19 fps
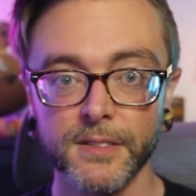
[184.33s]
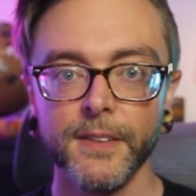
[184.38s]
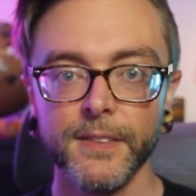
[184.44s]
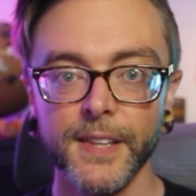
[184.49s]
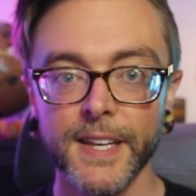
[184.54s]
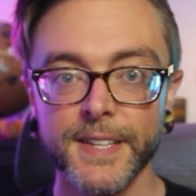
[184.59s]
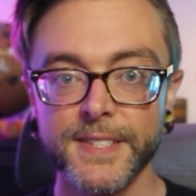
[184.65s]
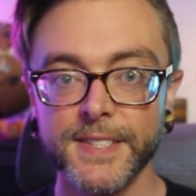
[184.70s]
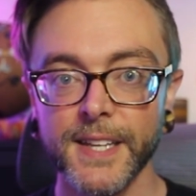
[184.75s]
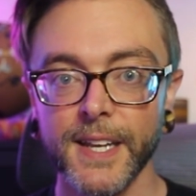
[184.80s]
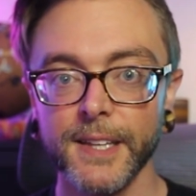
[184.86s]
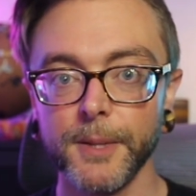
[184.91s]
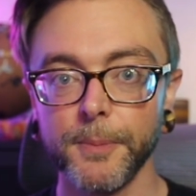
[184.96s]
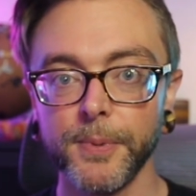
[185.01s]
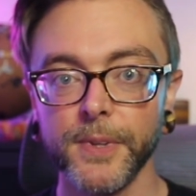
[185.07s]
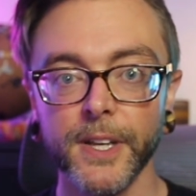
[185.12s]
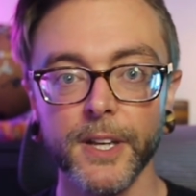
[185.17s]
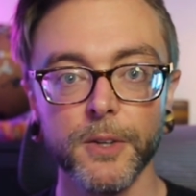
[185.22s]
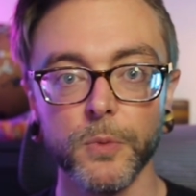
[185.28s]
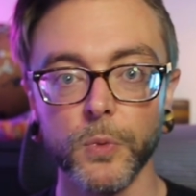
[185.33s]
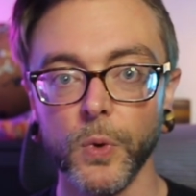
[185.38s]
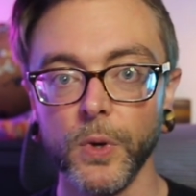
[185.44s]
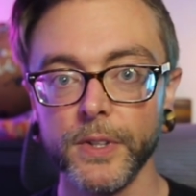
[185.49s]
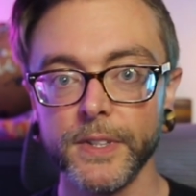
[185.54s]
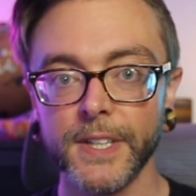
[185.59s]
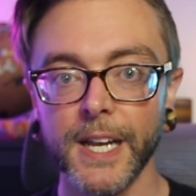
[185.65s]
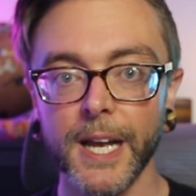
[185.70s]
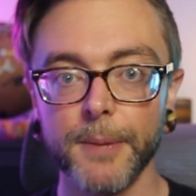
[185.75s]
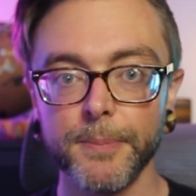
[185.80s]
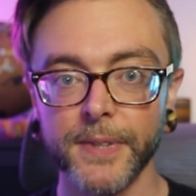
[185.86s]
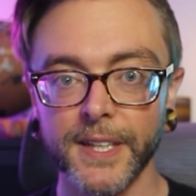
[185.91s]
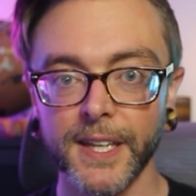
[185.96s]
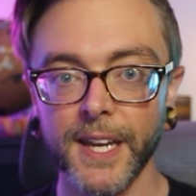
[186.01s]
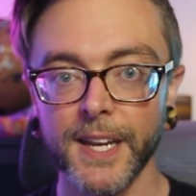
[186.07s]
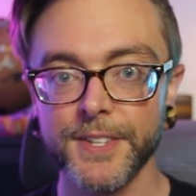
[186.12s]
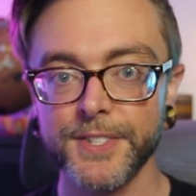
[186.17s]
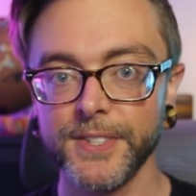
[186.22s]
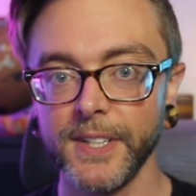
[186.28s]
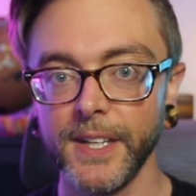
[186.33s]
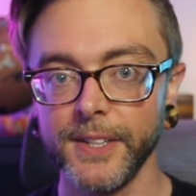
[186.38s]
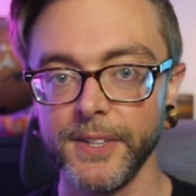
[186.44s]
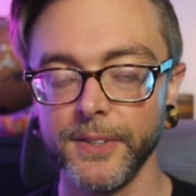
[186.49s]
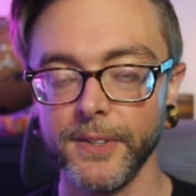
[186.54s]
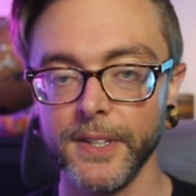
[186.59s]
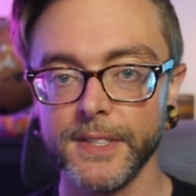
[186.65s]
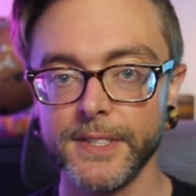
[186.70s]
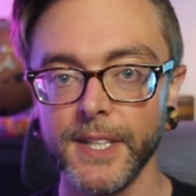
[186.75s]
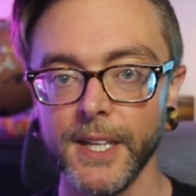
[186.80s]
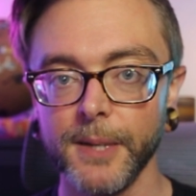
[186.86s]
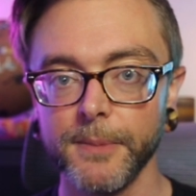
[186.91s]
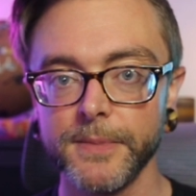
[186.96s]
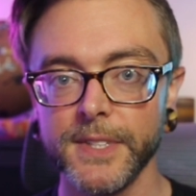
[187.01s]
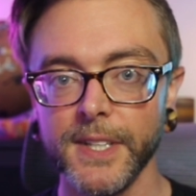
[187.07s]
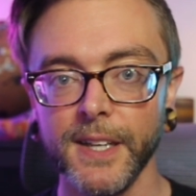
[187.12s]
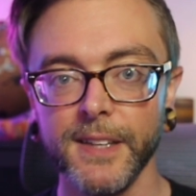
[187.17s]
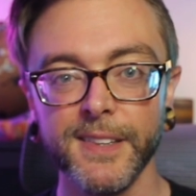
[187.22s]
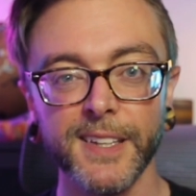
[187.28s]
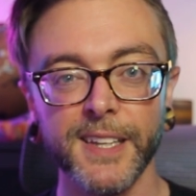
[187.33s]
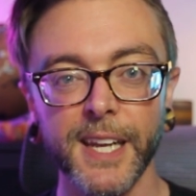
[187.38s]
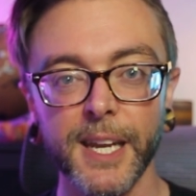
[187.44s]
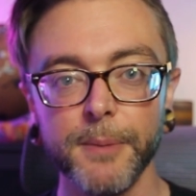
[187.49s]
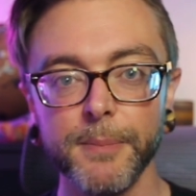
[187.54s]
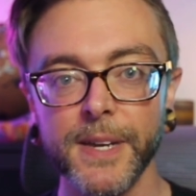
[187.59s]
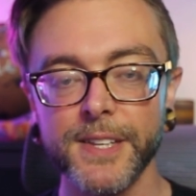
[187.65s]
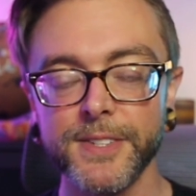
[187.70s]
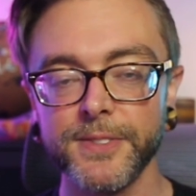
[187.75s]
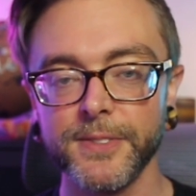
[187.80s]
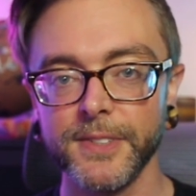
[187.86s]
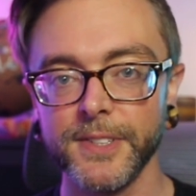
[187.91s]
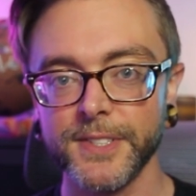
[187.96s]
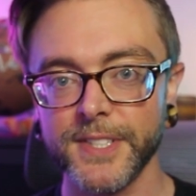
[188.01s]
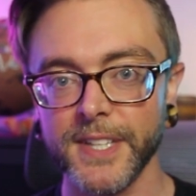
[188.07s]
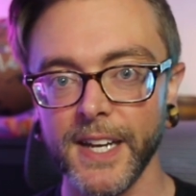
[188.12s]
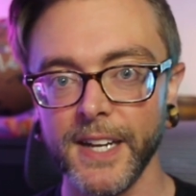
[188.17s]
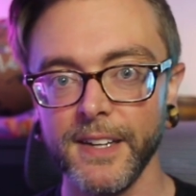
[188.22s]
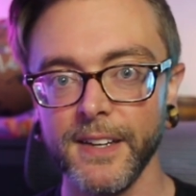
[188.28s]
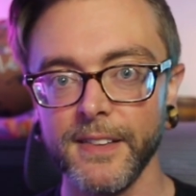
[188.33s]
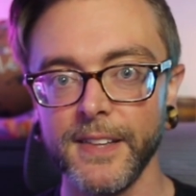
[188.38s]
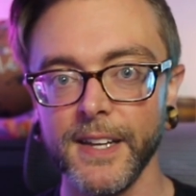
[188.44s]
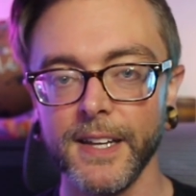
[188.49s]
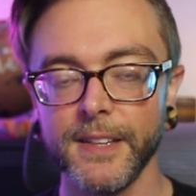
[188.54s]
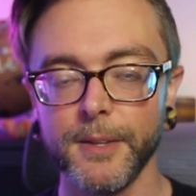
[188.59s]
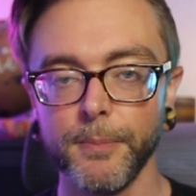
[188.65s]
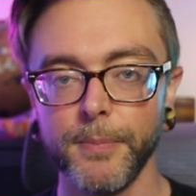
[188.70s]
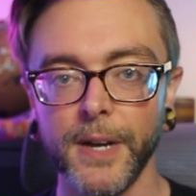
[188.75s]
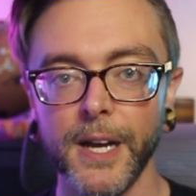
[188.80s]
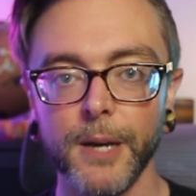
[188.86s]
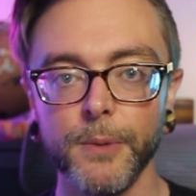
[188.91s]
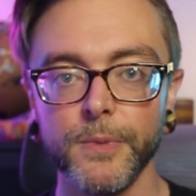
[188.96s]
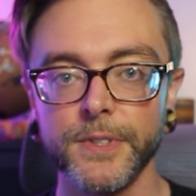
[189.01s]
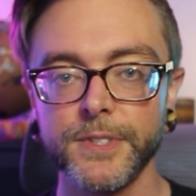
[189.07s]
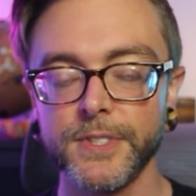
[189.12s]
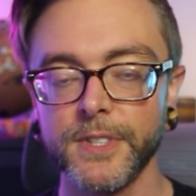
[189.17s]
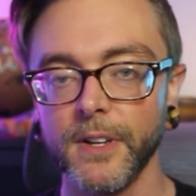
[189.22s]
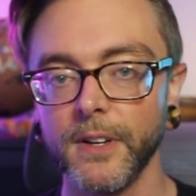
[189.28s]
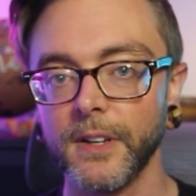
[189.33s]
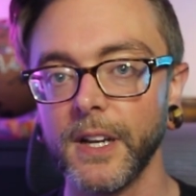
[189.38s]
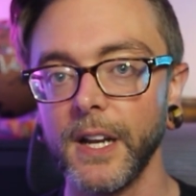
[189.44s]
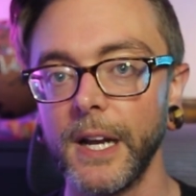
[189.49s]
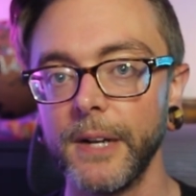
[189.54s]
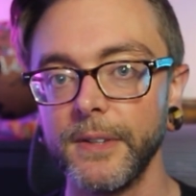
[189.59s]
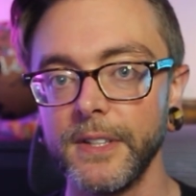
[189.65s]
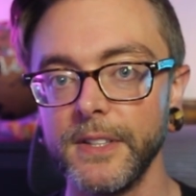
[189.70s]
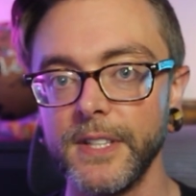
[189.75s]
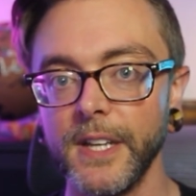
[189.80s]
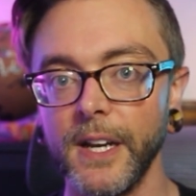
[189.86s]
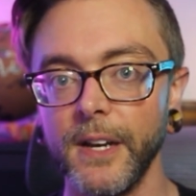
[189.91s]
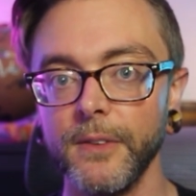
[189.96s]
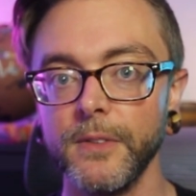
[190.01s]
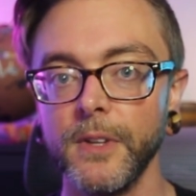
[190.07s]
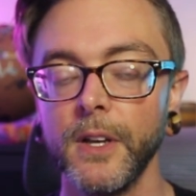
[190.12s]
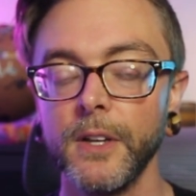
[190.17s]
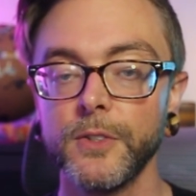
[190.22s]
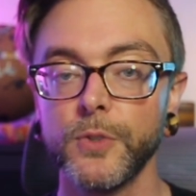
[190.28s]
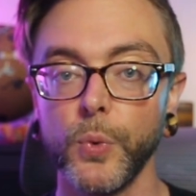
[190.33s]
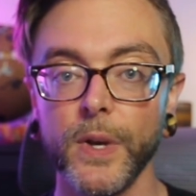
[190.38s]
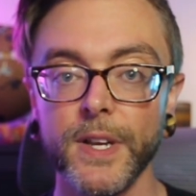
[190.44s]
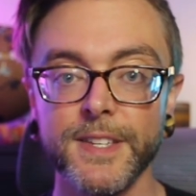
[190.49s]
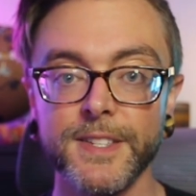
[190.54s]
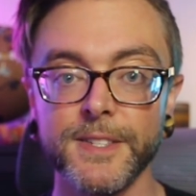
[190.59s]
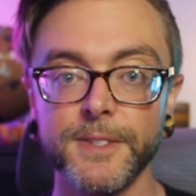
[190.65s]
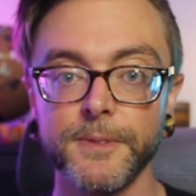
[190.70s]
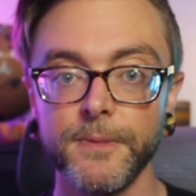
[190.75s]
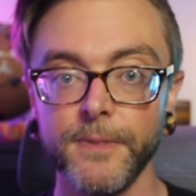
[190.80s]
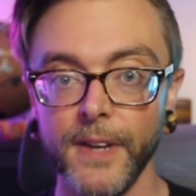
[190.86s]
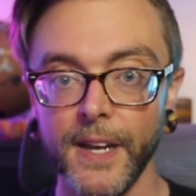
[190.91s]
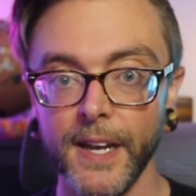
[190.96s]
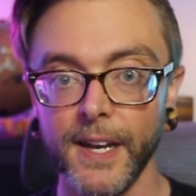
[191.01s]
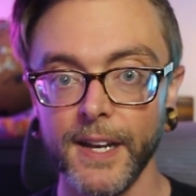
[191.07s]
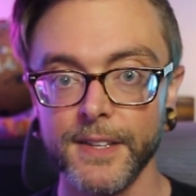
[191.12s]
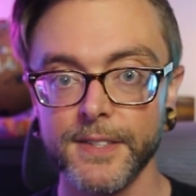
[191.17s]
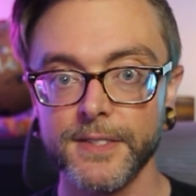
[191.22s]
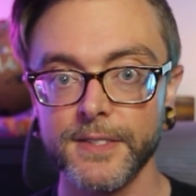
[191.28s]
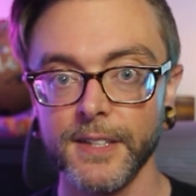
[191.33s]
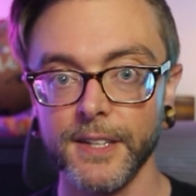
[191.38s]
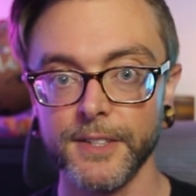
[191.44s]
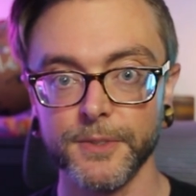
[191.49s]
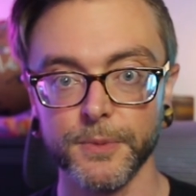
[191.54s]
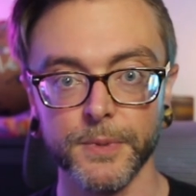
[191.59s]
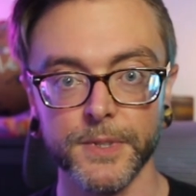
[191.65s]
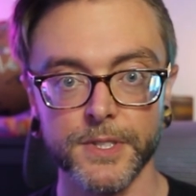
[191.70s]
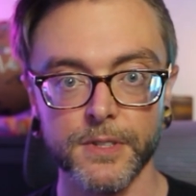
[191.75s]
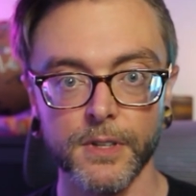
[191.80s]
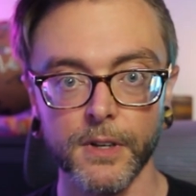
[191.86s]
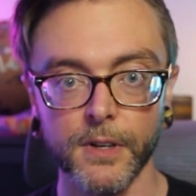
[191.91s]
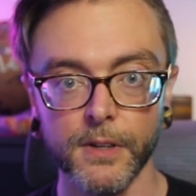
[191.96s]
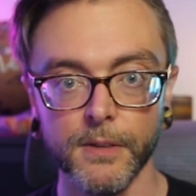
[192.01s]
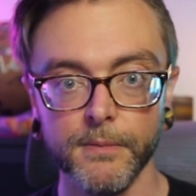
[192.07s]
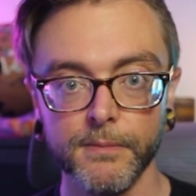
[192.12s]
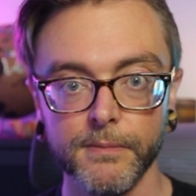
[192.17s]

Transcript: Let's say the player rolled a complication on their attempt, and the Game Master decided that the bomb would start counting down twice as fast as a result.